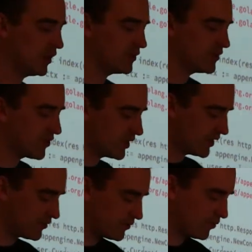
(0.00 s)
at least I think
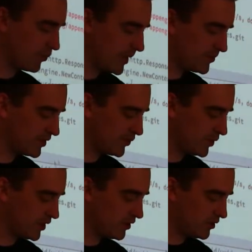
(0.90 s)
that's true. What happens if you
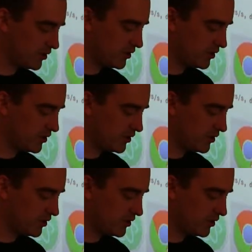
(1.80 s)
hit,